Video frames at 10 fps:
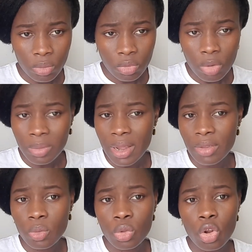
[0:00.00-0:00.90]

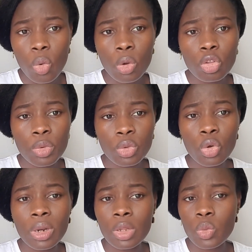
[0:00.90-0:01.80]
Sometimes we do not want to be
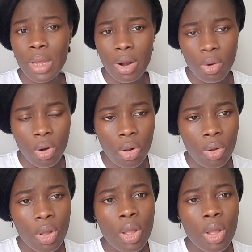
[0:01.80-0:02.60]
told that we are wrong.